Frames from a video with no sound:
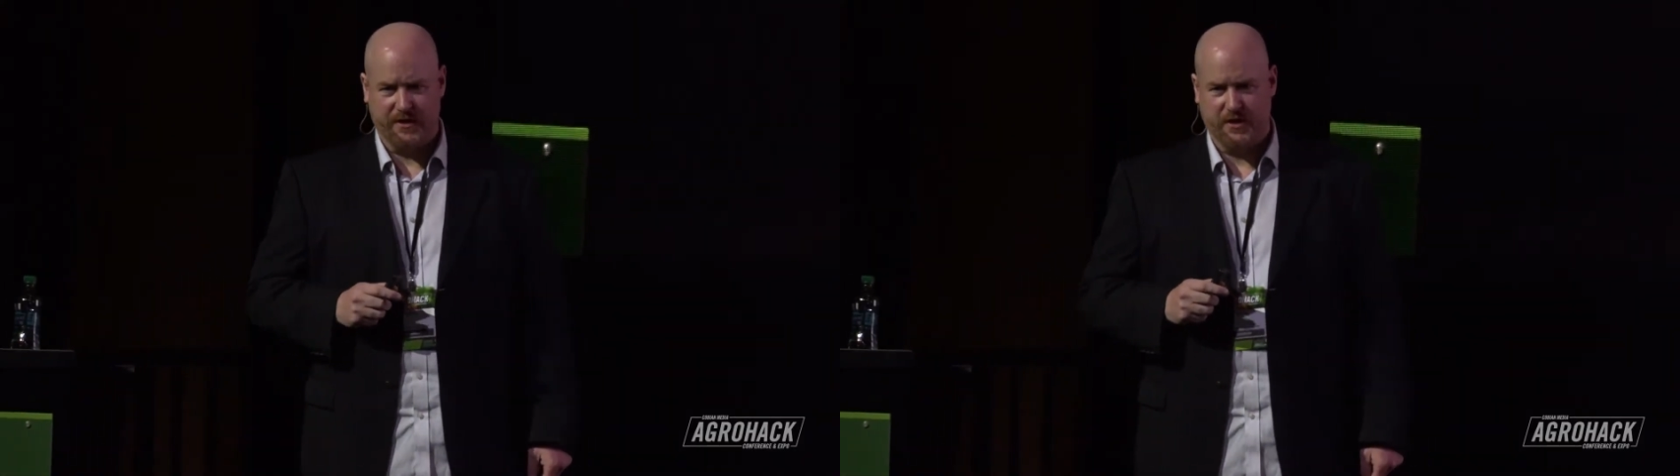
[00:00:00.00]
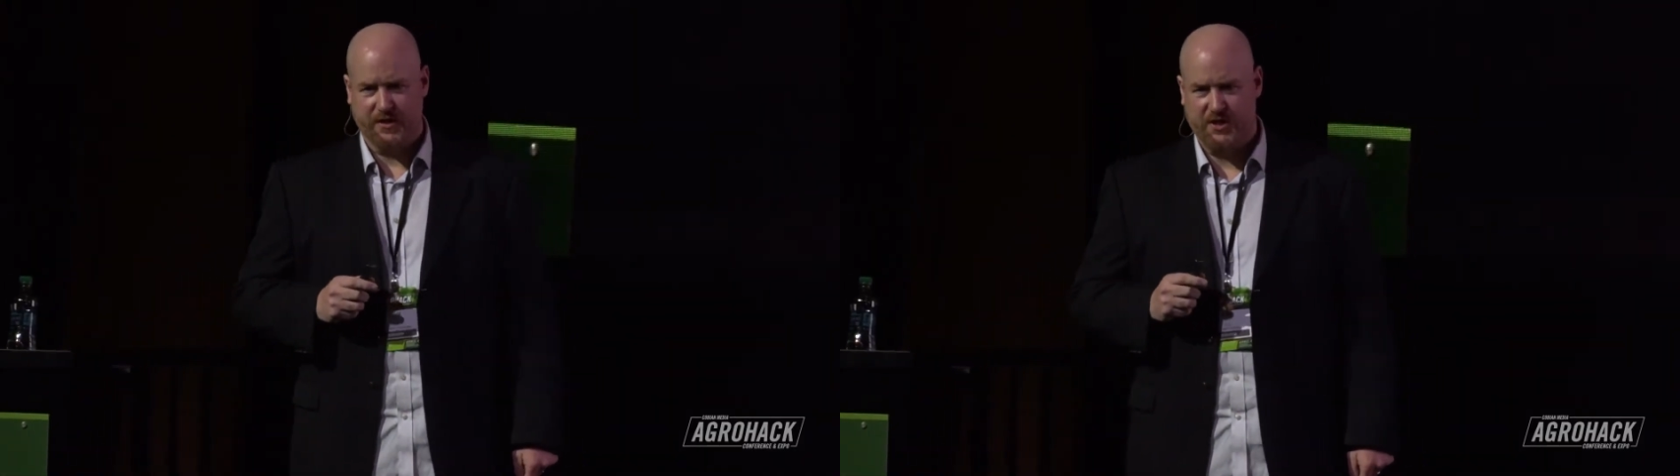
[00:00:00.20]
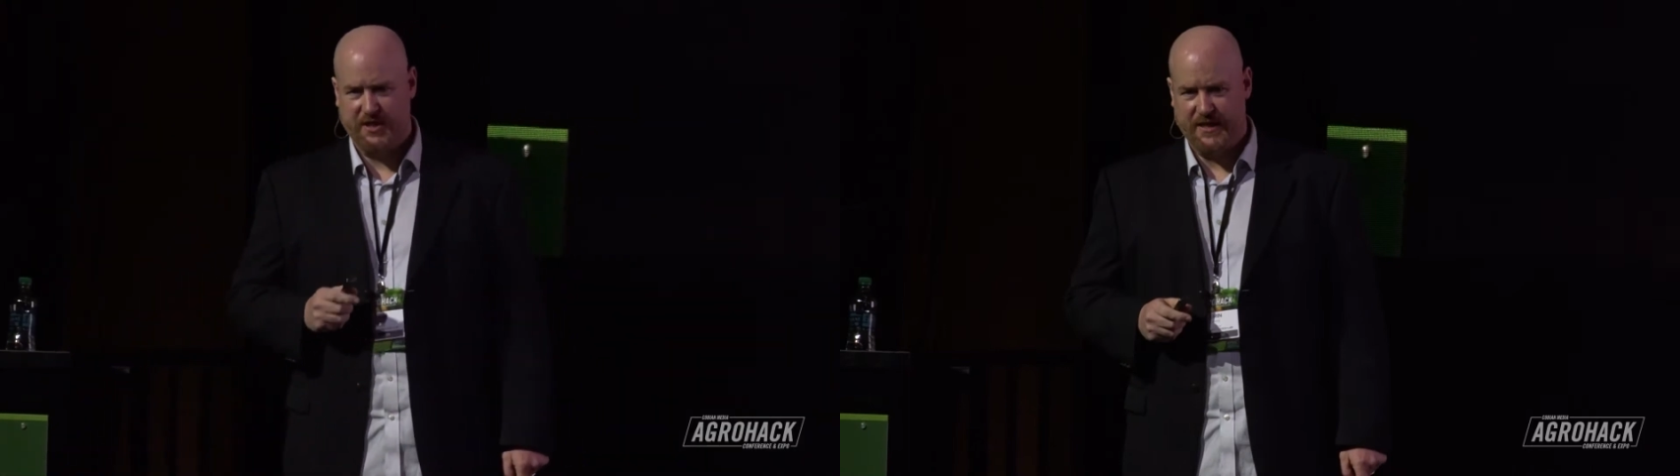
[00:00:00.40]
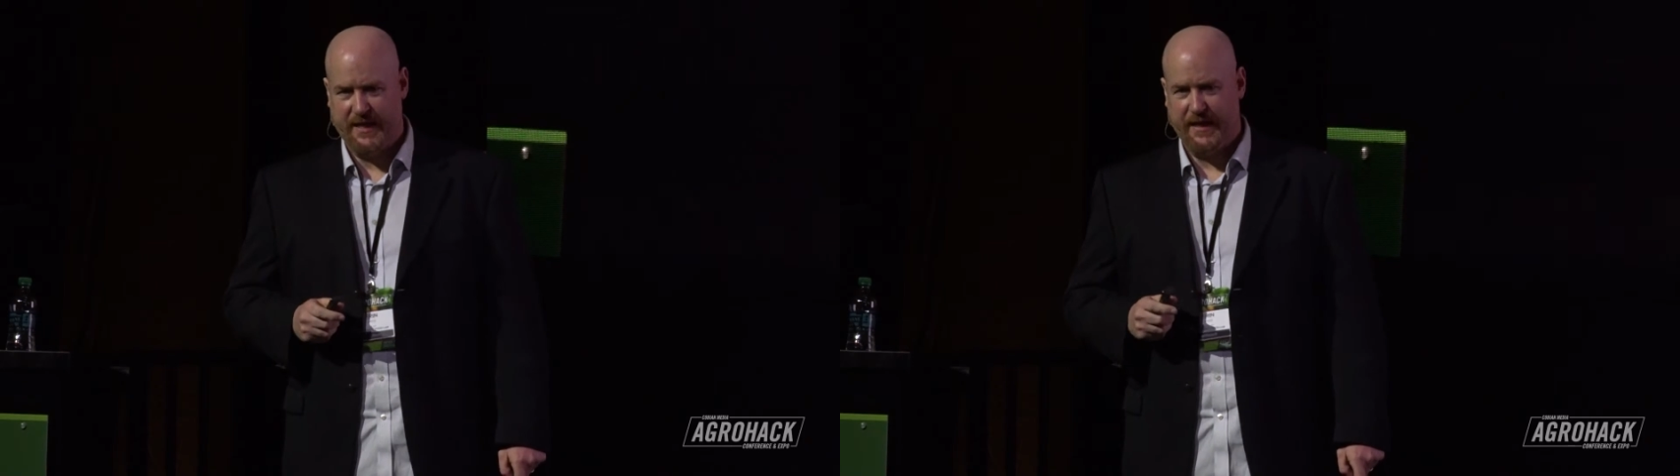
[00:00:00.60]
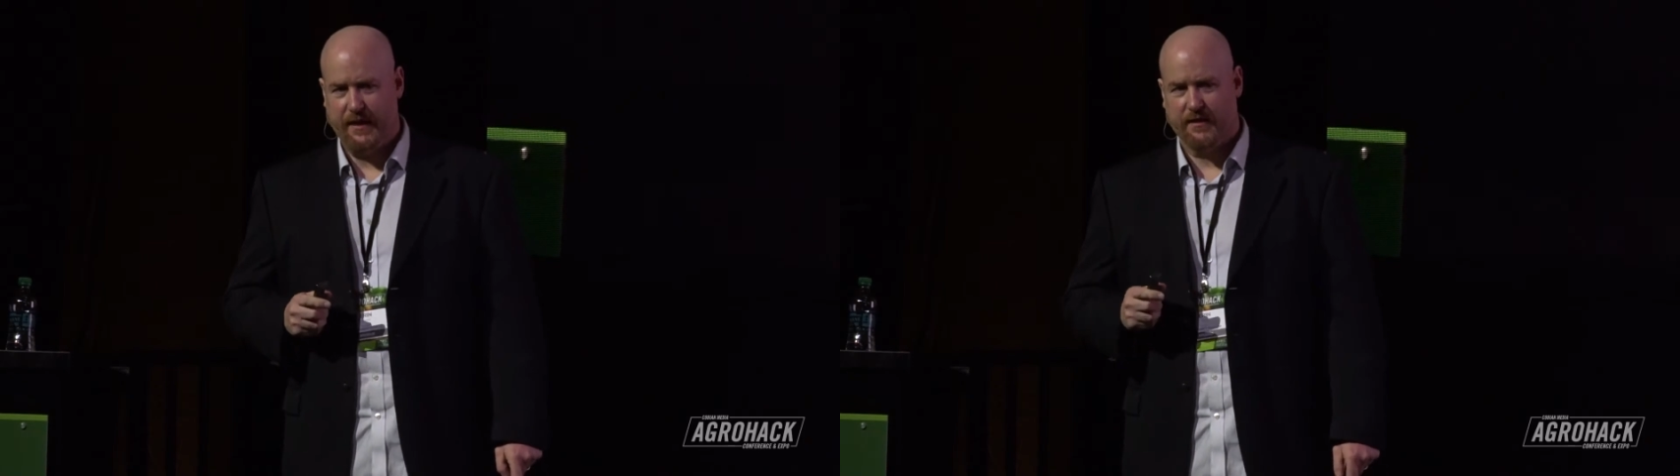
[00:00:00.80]
to
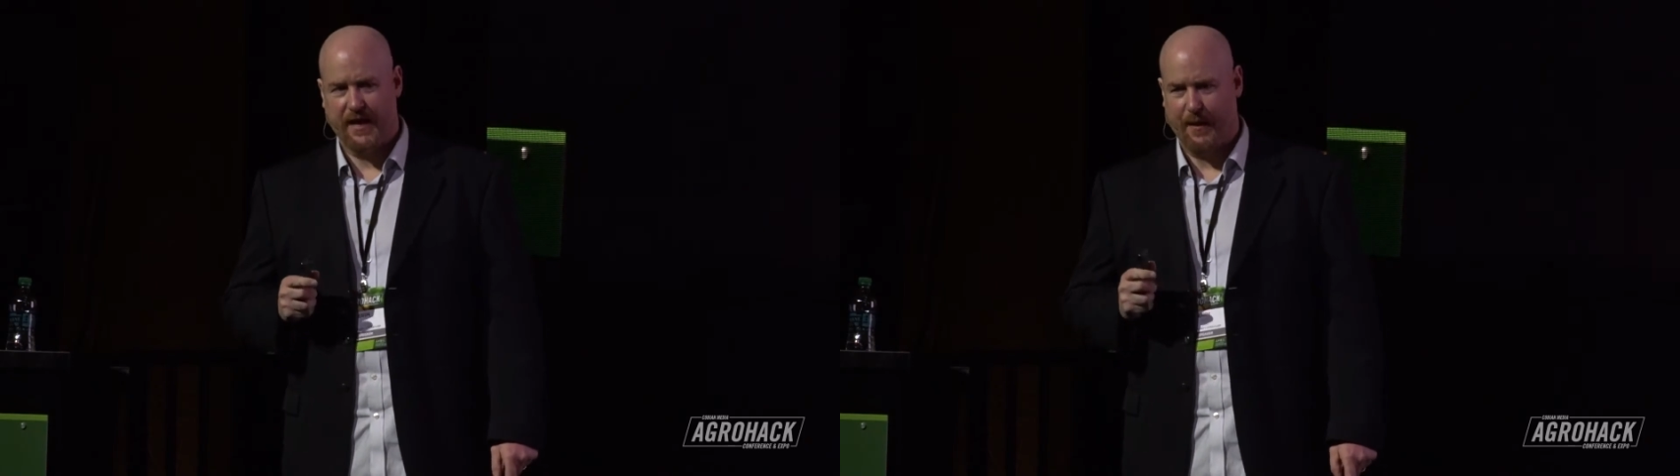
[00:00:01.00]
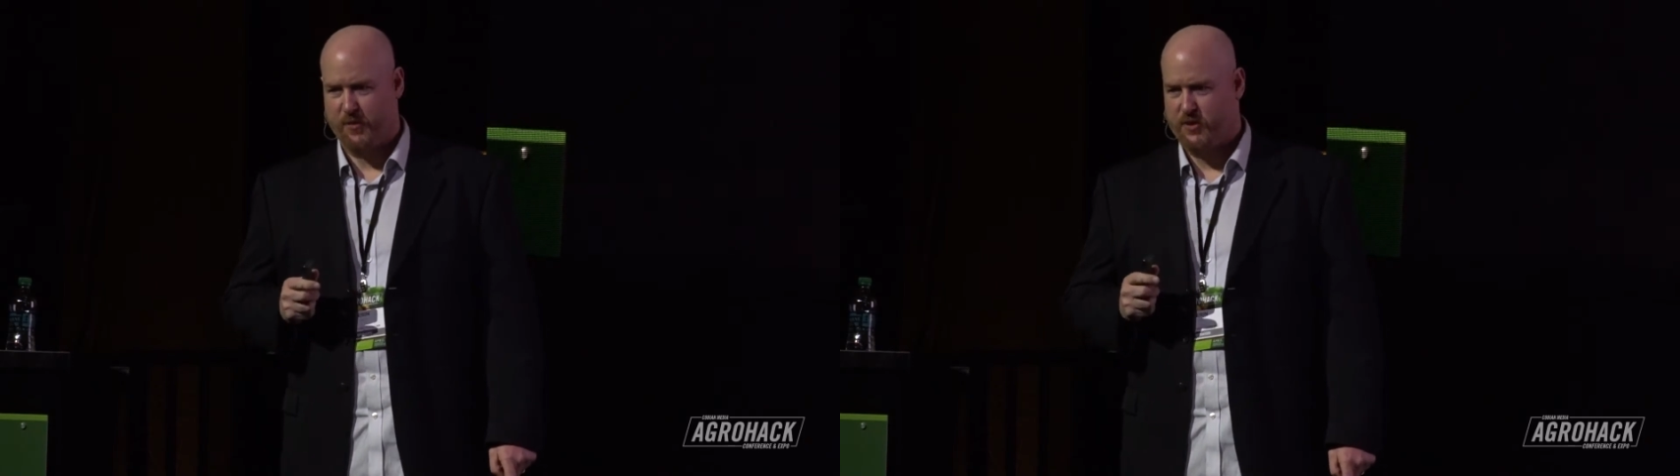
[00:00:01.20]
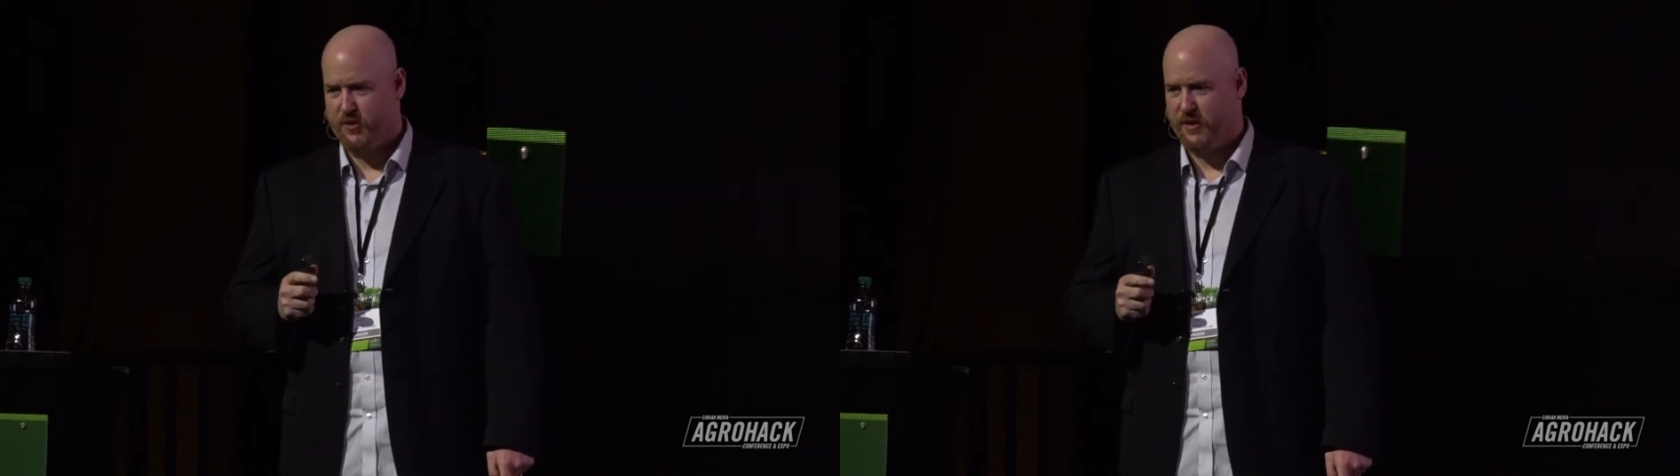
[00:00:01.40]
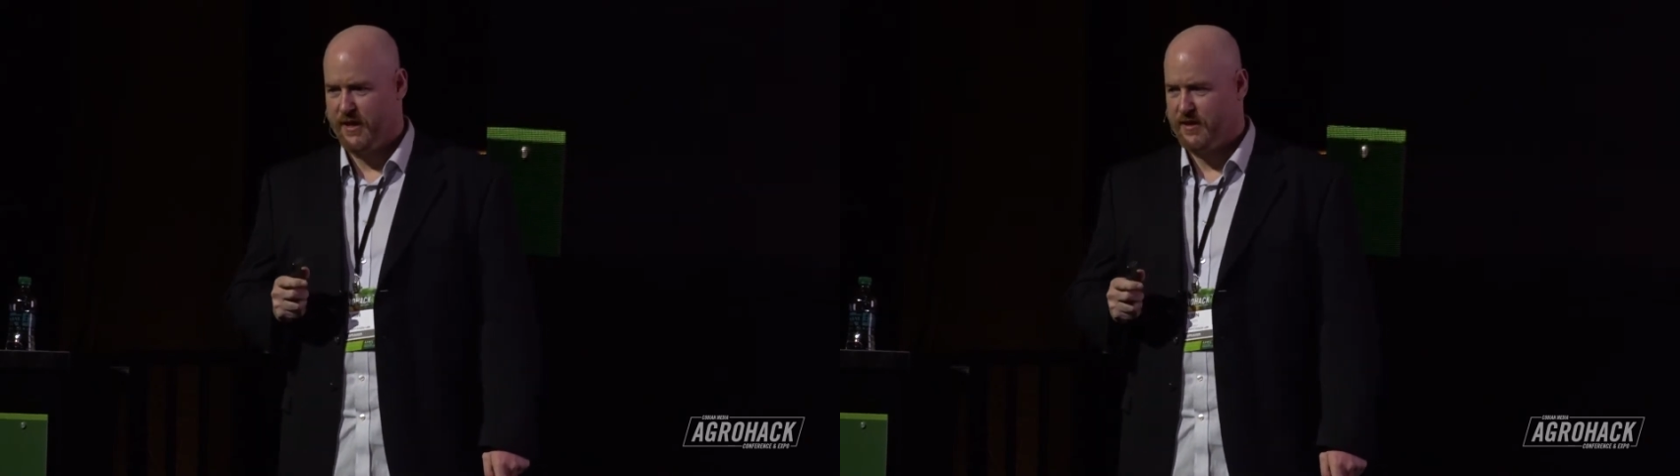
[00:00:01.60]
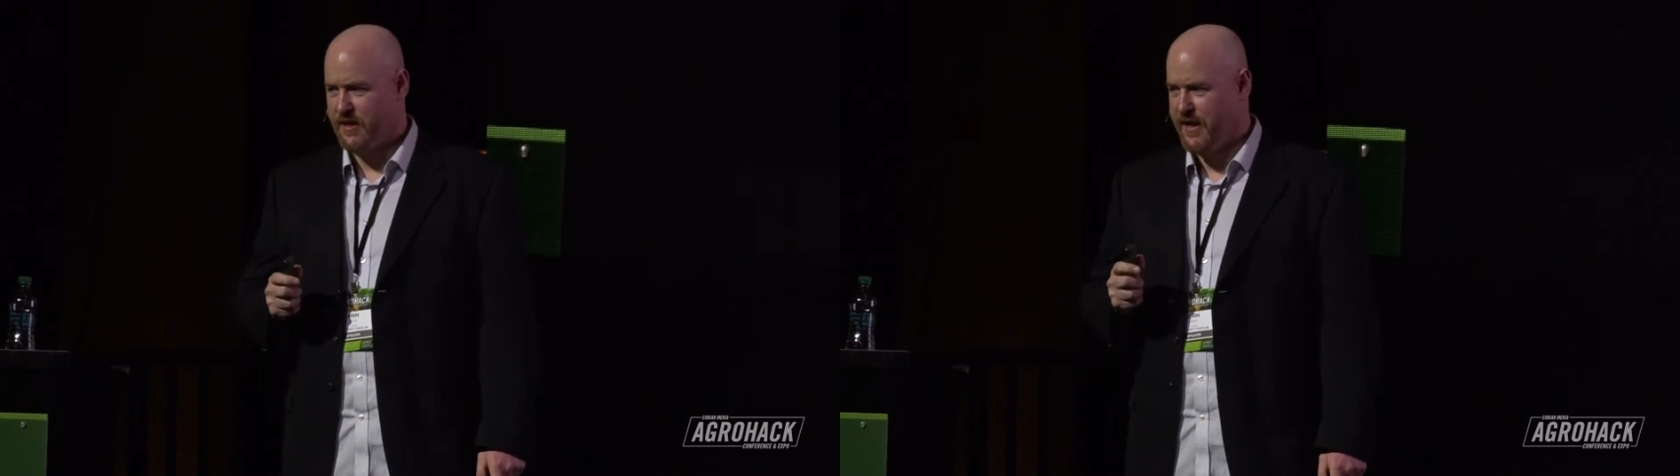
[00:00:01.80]
see the opportunity to